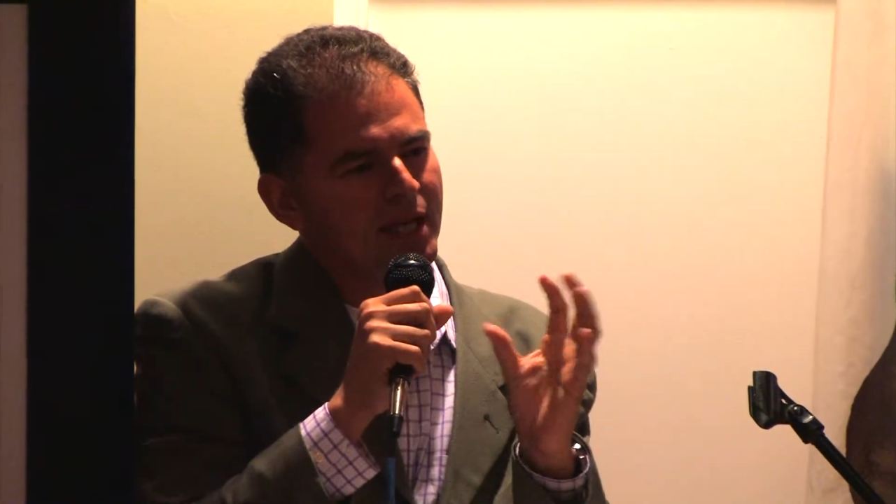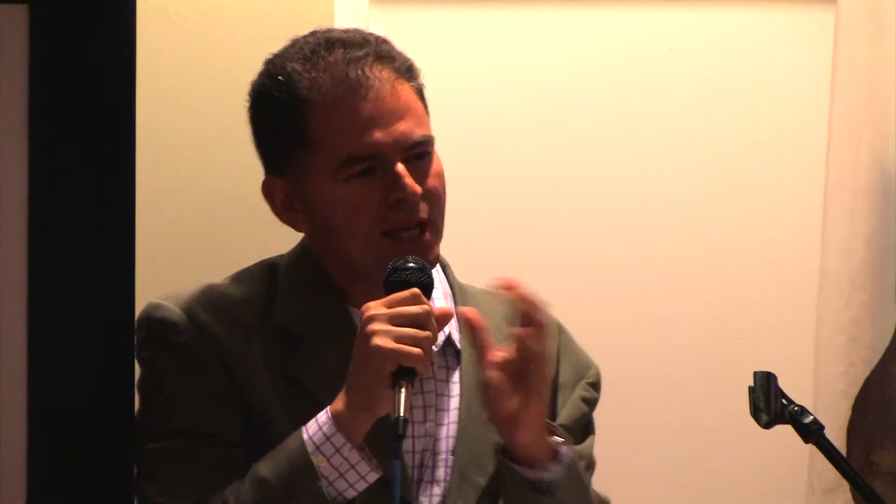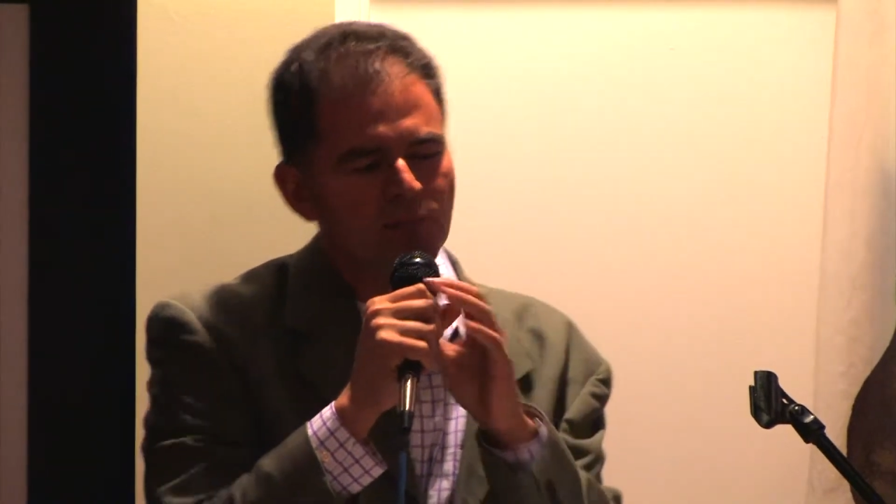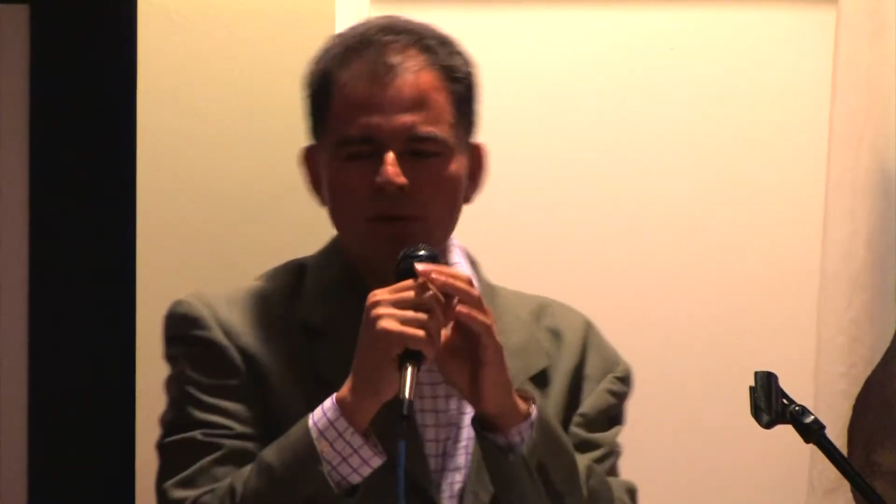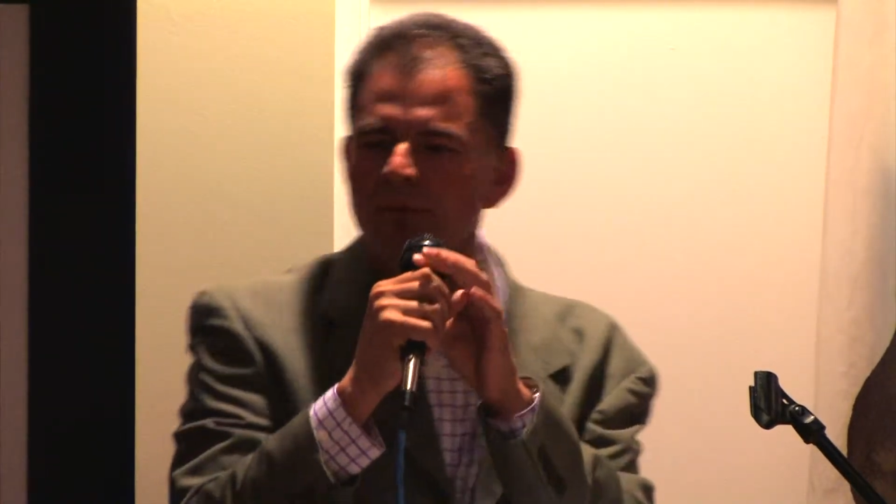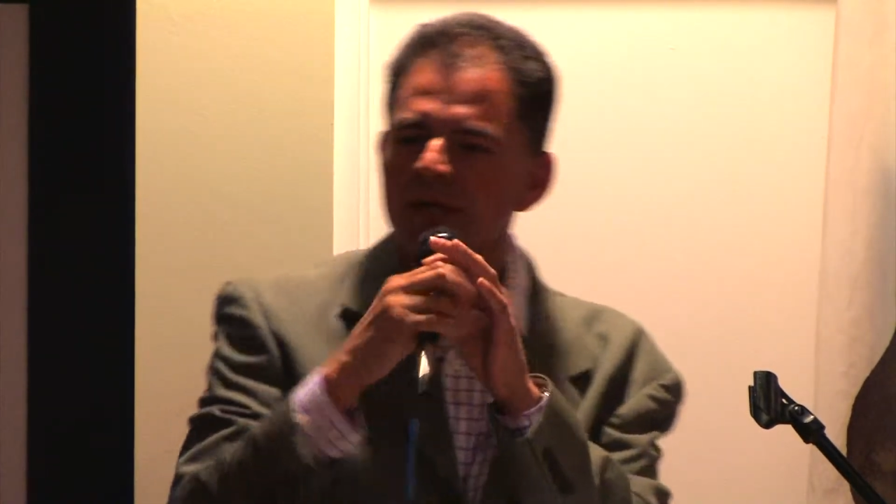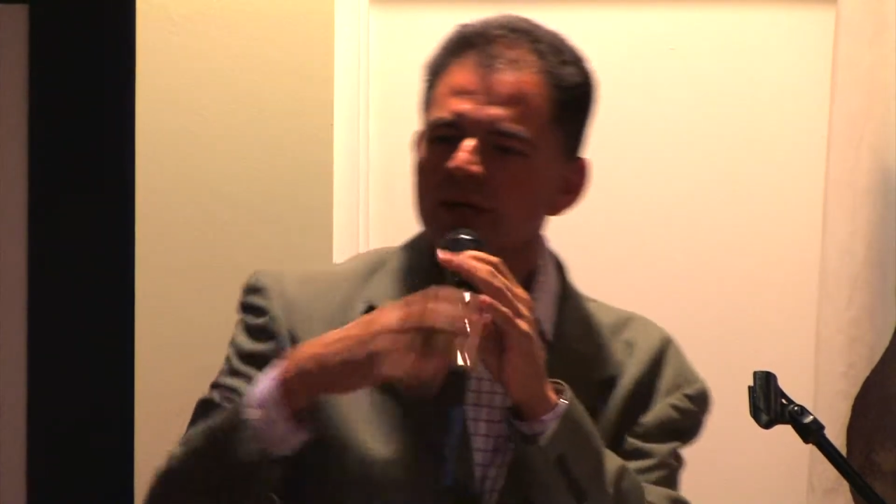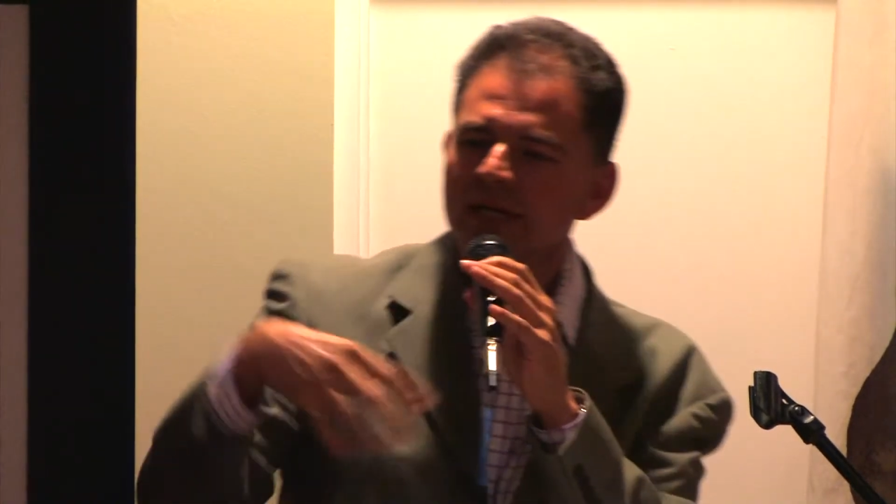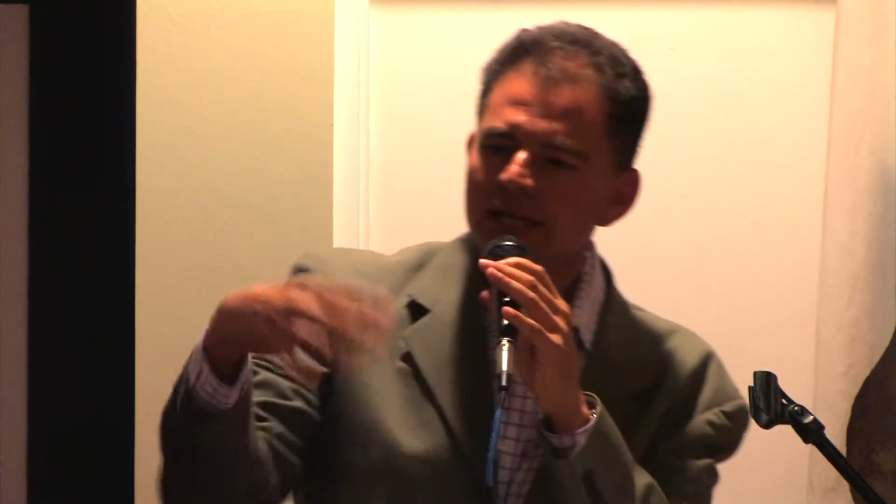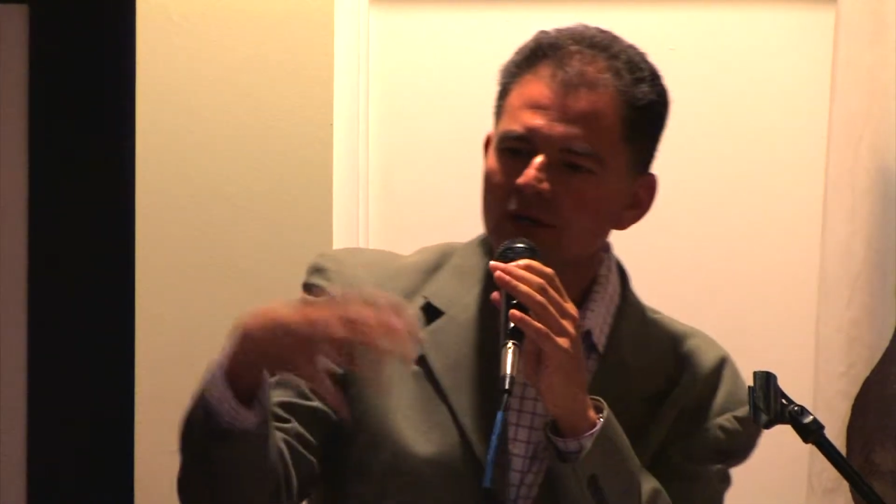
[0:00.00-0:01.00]
And when we
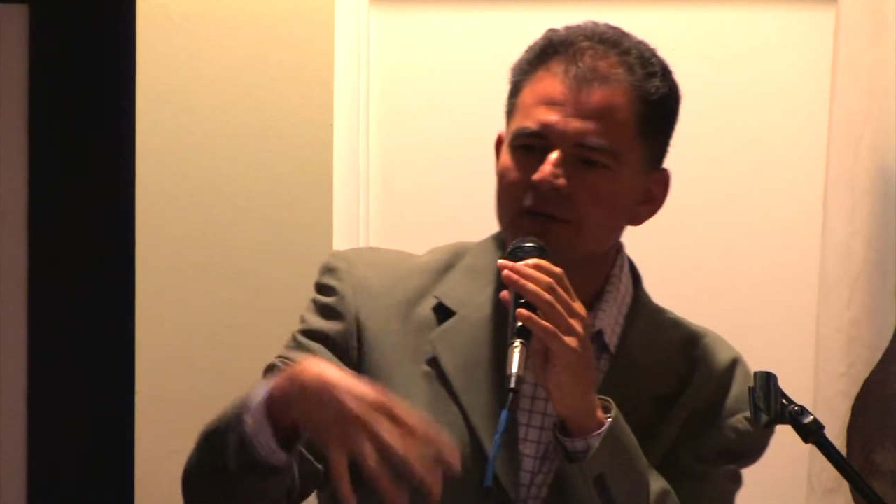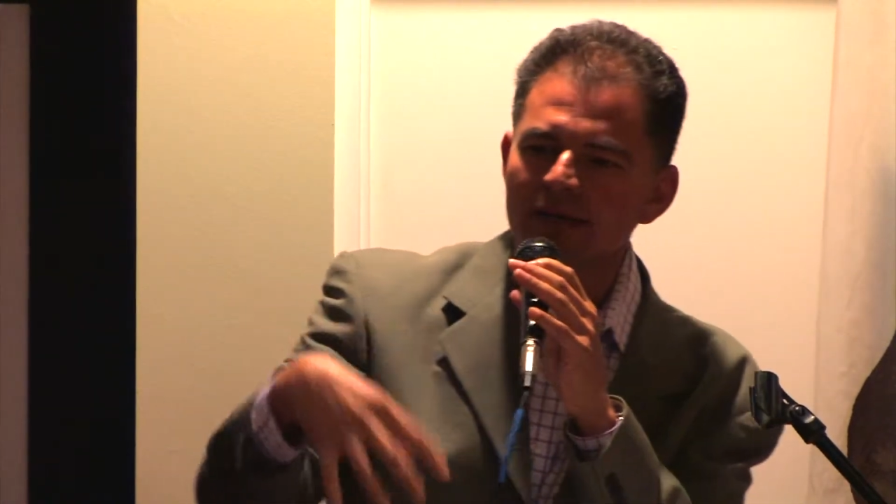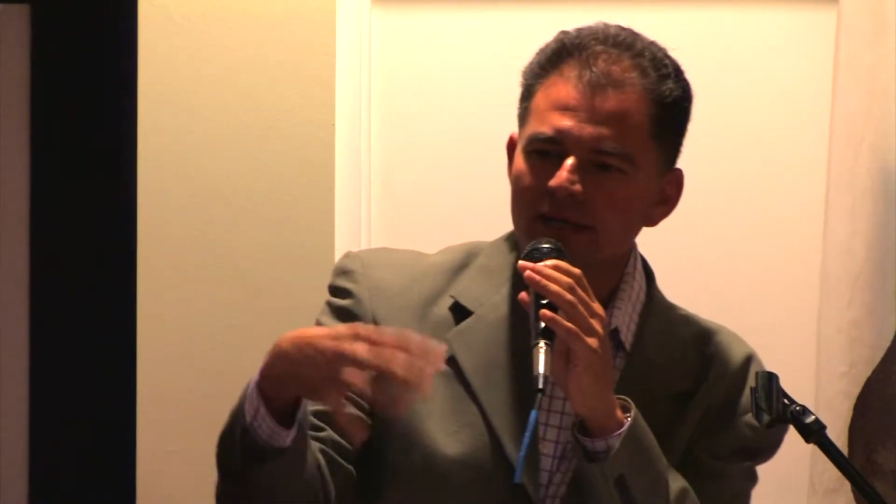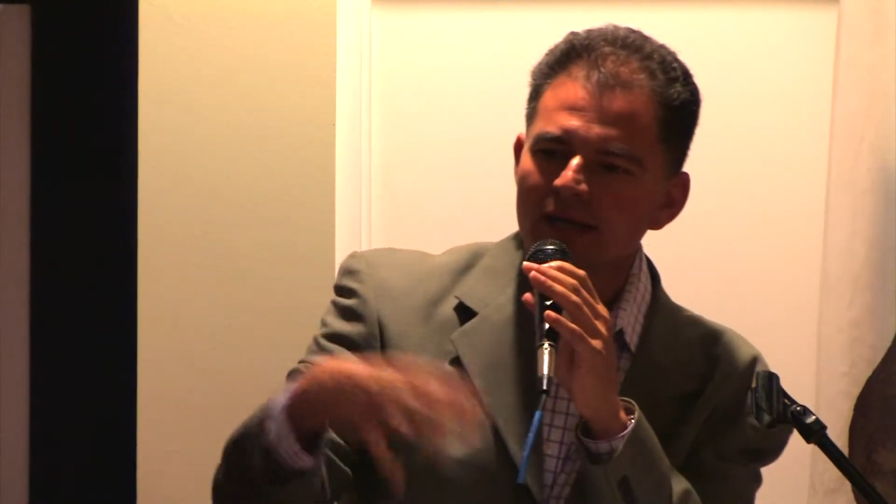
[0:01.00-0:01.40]
look here,